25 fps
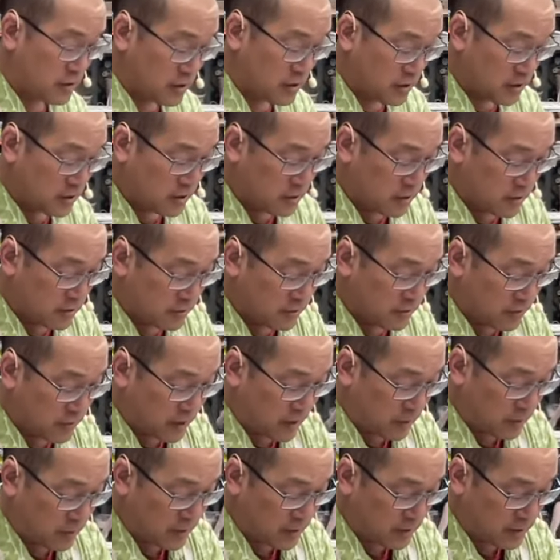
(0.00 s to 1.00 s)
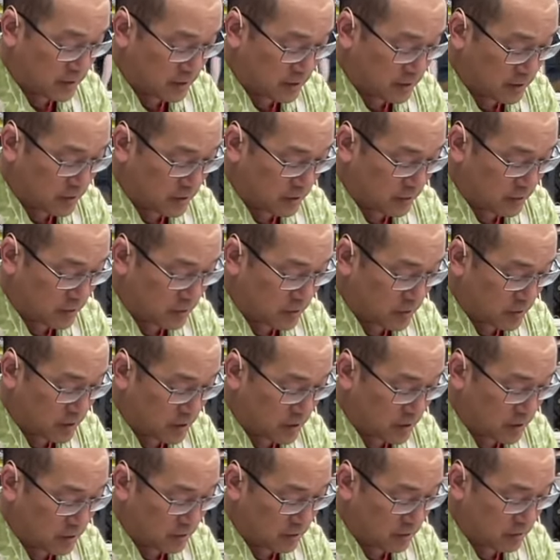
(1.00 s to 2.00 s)
Does that make sense to
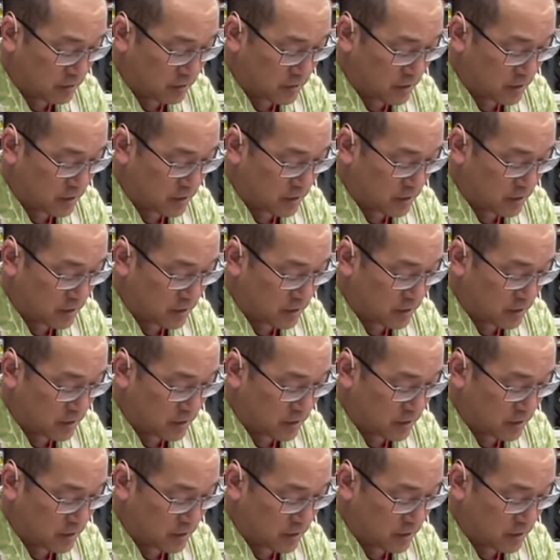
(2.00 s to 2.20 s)
everybody?